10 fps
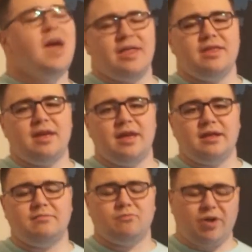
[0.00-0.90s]
And
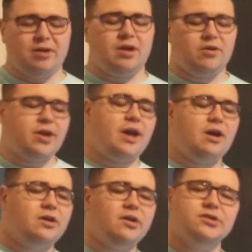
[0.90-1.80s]
then, well, okay,
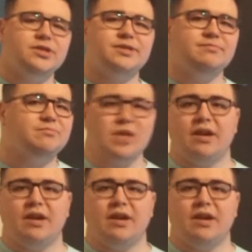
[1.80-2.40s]
I'll just